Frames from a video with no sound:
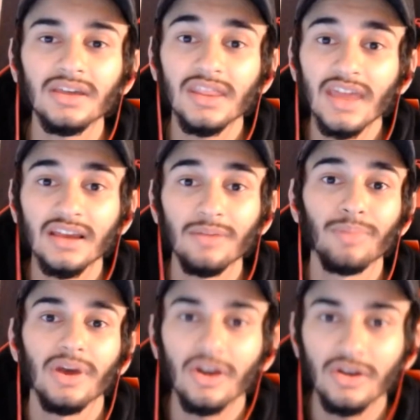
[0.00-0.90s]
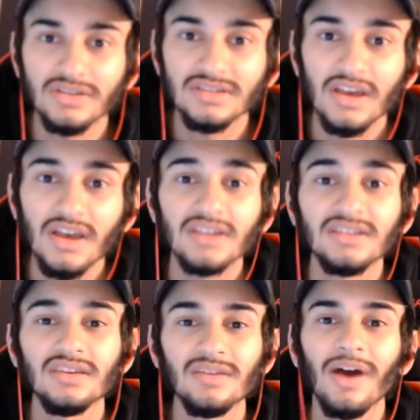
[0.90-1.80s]
that compares
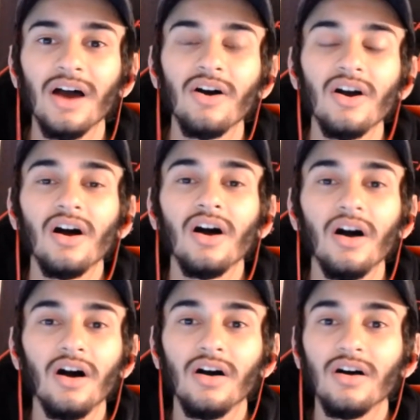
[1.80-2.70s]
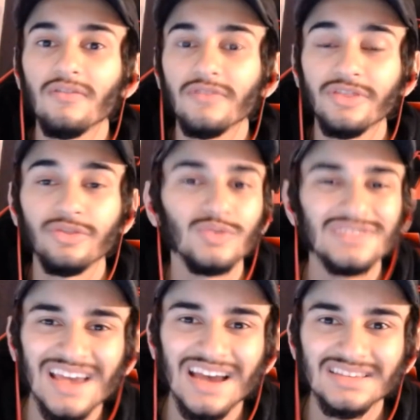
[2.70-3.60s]
to the amount of
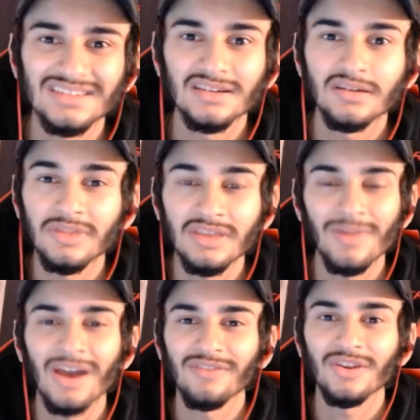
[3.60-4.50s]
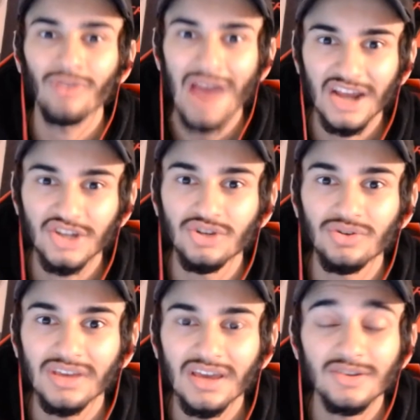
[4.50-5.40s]
enthusiasm and the amount of interaction you
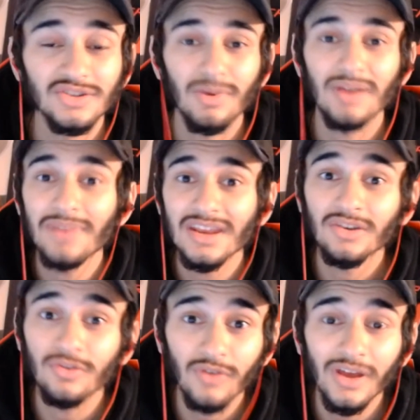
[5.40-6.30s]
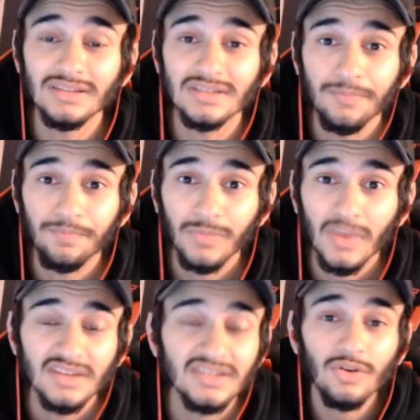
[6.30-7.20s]
get just by meeting new friends.
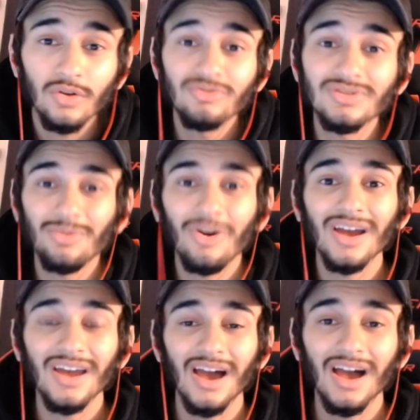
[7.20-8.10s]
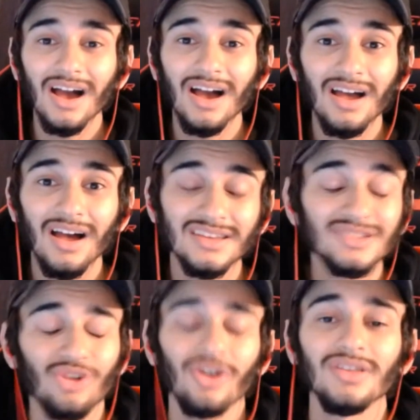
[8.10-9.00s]
See, the only reason why I
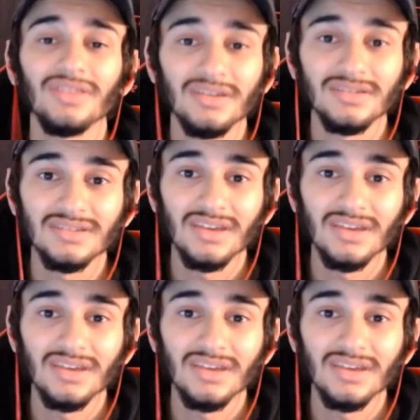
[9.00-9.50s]
started this